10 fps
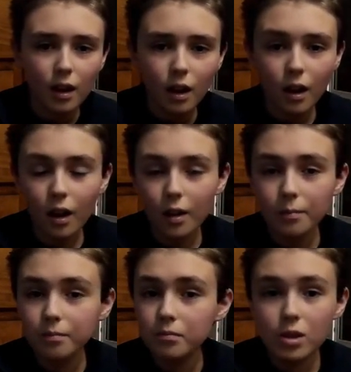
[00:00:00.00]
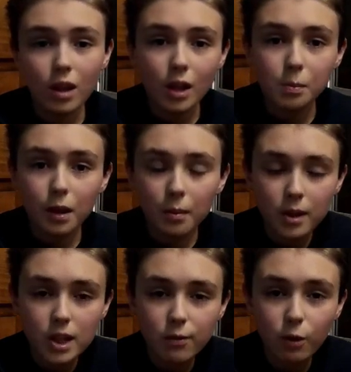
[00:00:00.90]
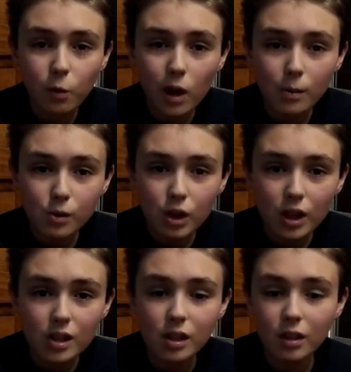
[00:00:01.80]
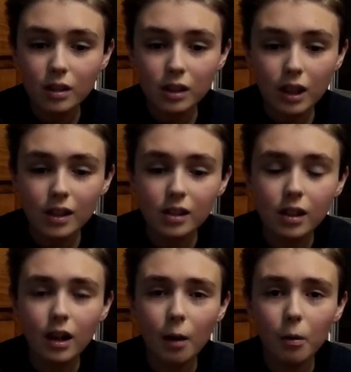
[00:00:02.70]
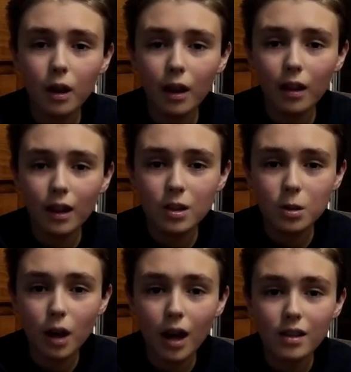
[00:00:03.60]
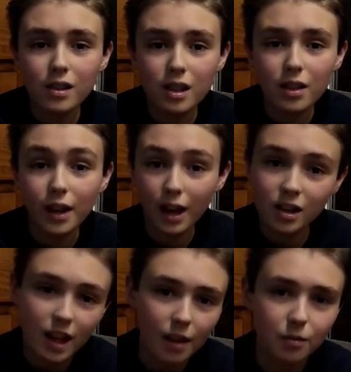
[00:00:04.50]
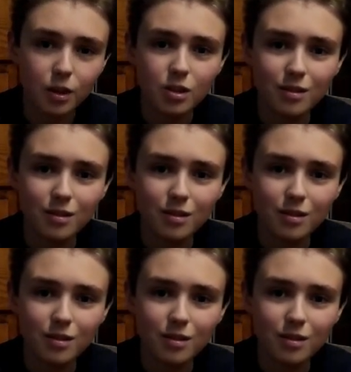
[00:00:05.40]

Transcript: Um, so that's pretty much it for worm tricks. Let's I want to let you guys see the next catfish.